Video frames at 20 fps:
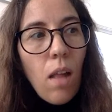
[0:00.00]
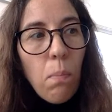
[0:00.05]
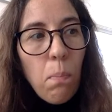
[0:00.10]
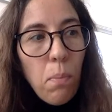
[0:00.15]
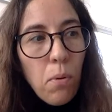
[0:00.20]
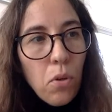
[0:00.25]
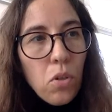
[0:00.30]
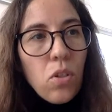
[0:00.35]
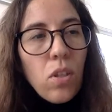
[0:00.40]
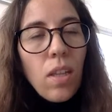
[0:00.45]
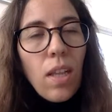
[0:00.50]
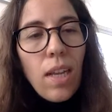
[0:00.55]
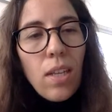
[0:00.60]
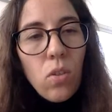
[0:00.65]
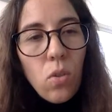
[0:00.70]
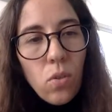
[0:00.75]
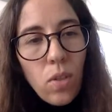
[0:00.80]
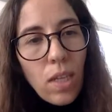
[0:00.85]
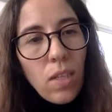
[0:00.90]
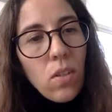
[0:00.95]
personalize
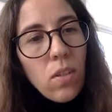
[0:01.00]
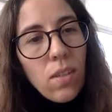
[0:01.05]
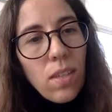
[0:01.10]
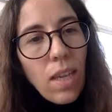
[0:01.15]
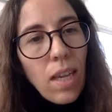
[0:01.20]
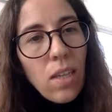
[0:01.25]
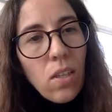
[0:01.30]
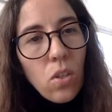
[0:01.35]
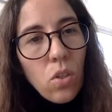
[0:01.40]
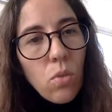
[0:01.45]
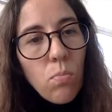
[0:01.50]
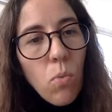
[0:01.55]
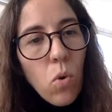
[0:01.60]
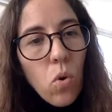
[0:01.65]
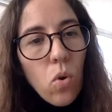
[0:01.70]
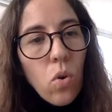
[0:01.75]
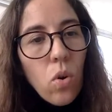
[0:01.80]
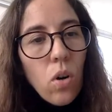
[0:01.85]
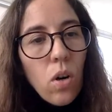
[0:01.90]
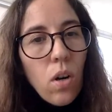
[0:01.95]
those exercises
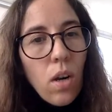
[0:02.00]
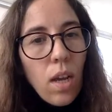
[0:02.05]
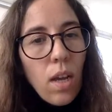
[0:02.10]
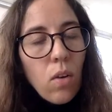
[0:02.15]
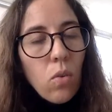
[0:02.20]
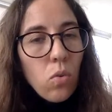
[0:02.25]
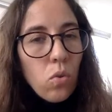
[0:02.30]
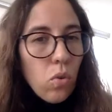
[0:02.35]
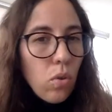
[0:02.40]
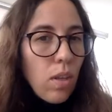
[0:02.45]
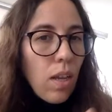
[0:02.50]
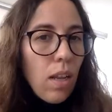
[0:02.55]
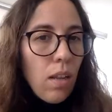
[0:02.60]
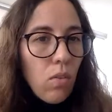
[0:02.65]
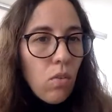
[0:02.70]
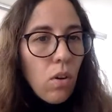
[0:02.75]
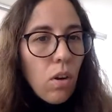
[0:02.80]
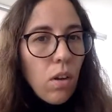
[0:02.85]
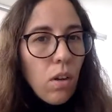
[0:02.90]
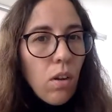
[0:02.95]
more, and also then
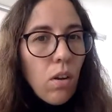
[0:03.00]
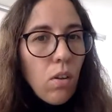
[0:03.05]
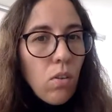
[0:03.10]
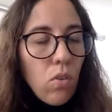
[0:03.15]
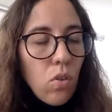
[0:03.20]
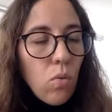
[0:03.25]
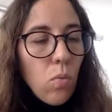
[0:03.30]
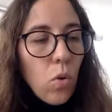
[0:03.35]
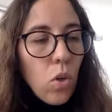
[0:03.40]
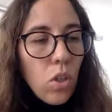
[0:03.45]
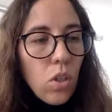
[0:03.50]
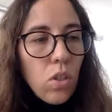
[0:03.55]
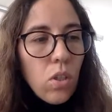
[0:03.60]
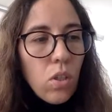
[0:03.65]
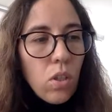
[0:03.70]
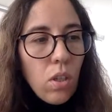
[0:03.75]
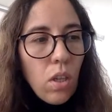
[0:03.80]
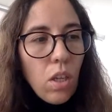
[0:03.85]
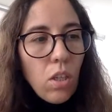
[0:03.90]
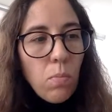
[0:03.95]
target it towards
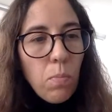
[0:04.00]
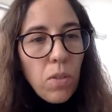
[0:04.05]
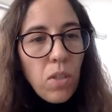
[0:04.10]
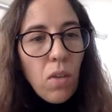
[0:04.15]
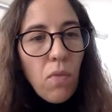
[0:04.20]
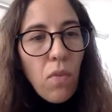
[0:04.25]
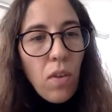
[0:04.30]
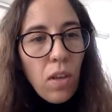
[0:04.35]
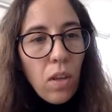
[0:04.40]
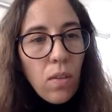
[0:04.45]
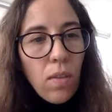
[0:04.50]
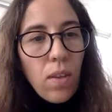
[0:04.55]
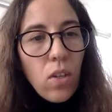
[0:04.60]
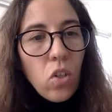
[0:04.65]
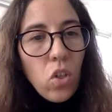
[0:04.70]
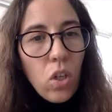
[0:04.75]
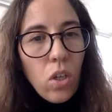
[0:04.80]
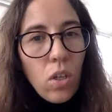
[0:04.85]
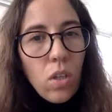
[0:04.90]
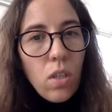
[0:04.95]
specific
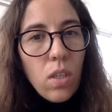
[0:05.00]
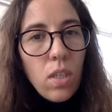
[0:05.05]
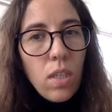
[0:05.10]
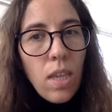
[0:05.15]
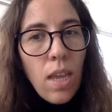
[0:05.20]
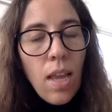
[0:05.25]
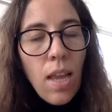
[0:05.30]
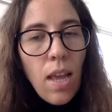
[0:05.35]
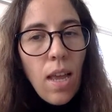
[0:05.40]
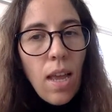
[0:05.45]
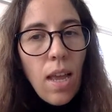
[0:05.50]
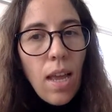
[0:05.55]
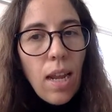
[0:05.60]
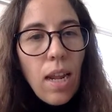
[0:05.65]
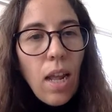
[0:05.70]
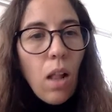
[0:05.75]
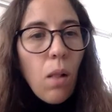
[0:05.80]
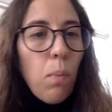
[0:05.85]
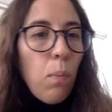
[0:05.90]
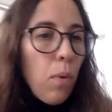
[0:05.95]
conditions, and
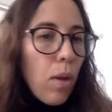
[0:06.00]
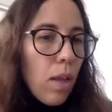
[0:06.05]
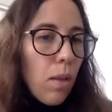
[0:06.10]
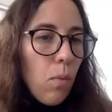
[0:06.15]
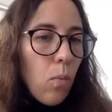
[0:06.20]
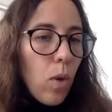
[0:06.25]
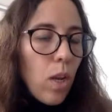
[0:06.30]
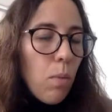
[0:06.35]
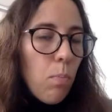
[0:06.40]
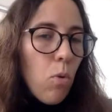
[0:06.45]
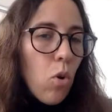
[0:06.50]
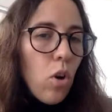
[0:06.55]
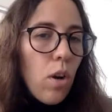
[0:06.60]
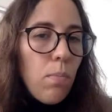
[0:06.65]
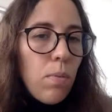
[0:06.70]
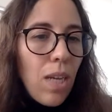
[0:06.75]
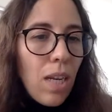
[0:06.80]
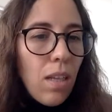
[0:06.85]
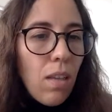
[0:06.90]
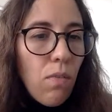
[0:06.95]
help with more
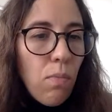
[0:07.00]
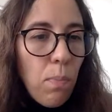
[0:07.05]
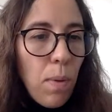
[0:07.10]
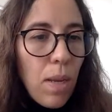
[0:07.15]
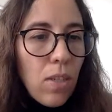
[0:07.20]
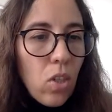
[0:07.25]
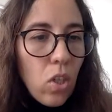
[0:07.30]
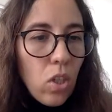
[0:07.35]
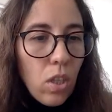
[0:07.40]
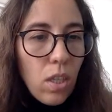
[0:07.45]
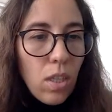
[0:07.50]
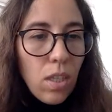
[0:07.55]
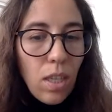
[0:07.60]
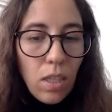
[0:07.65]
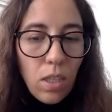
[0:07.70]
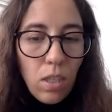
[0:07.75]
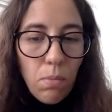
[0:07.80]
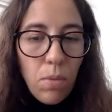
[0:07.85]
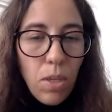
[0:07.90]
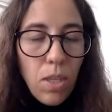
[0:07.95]
objective patient
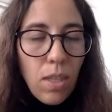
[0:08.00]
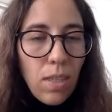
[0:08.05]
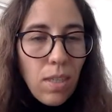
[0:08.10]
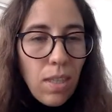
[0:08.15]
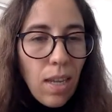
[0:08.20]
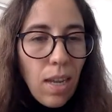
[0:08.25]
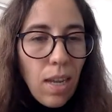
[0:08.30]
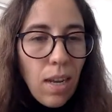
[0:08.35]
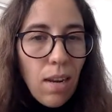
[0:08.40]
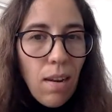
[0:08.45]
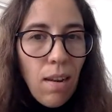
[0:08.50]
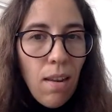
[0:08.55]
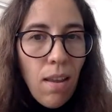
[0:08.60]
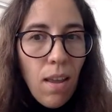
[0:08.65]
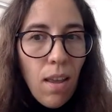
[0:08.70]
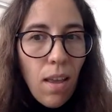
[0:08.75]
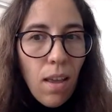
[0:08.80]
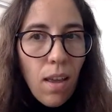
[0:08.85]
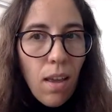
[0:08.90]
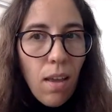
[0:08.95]
assessments than
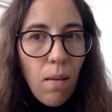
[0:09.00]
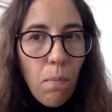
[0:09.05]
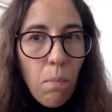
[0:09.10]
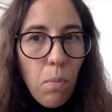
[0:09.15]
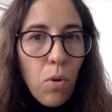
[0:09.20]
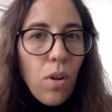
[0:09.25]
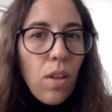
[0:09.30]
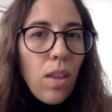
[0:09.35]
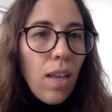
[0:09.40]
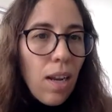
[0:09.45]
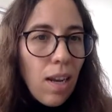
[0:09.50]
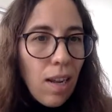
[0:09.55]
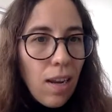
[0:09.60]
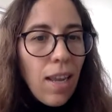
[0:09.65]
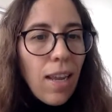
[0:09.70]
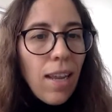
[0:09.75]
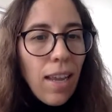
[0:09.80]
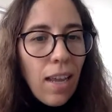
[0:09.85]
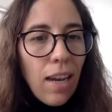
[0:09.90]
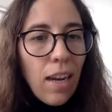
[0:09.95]
both in the
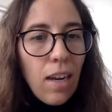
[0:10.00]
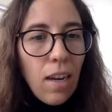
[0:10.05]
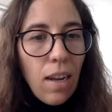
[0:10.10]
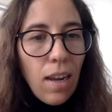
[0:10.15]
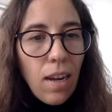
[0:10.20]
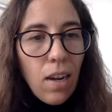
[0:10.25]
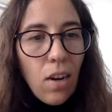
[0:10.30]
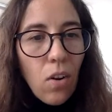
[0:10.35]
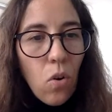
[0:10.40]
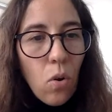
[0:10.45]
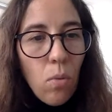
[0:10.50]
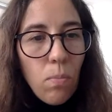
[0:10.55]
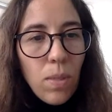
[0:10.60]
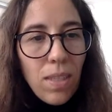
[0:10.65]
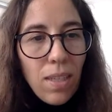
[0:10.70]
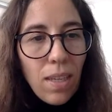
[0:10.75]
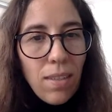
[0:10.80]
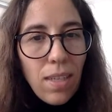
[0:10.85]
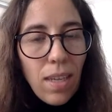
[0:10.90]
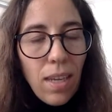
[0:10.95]
clinic and in a home
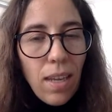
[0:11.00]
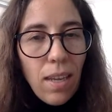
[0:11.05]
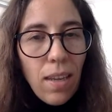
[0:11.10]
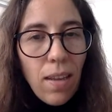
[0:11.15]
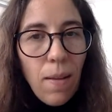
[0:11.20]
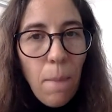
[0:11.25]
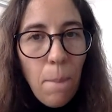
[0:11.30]
setting.